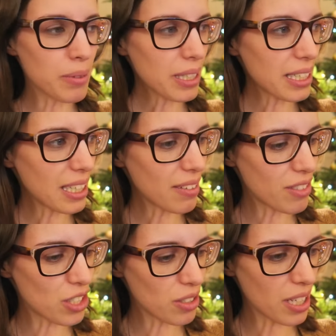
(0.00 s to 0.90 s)
We're gonna
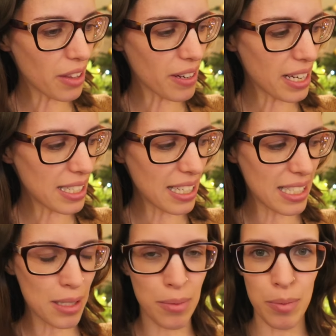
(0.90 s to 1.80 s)
give Jude another
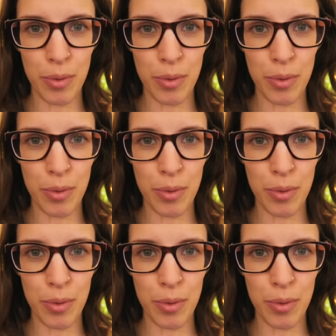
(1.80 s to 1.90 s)
antihistamine